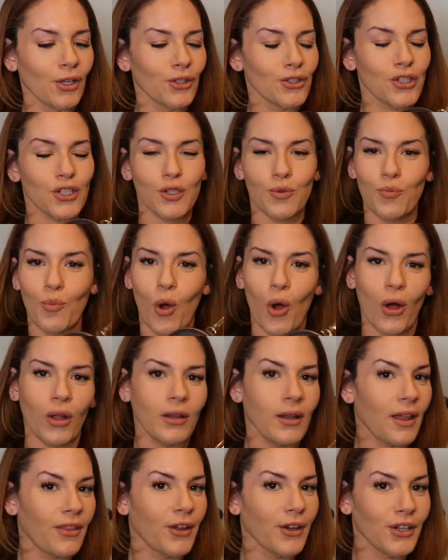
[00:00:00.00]
small
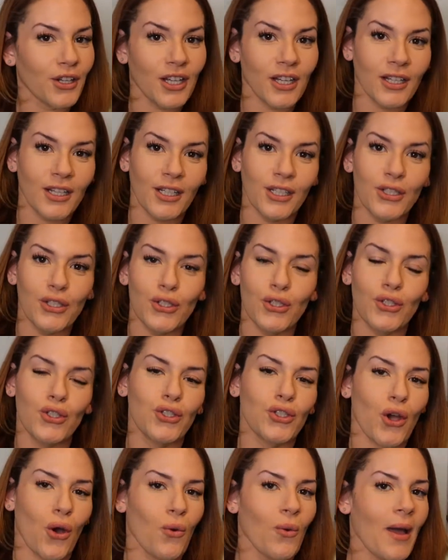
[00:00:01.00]
leather goods
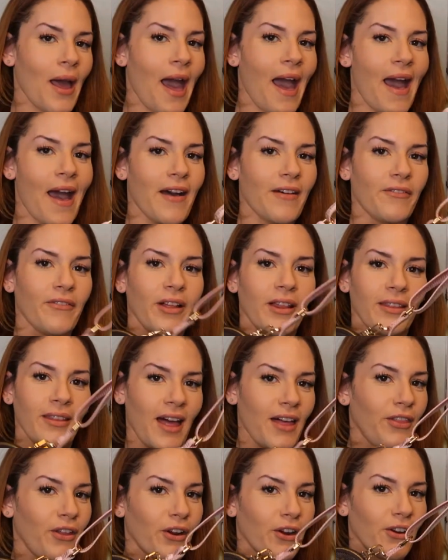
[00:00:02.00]
don't have
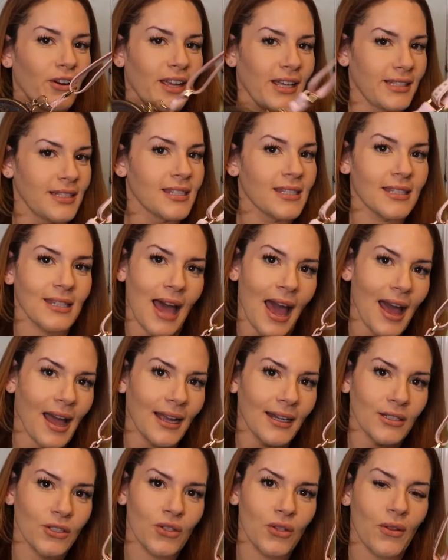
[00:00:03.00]
leather
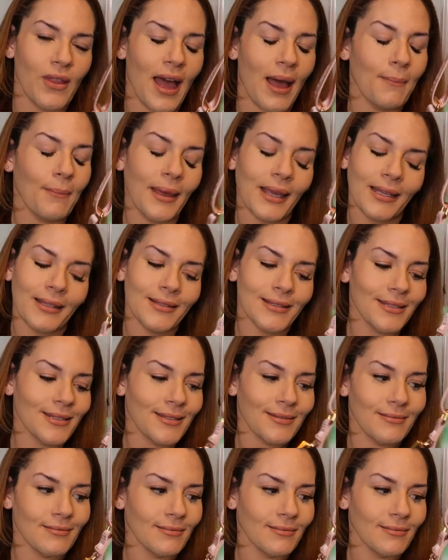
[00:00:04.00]
inside, so that makes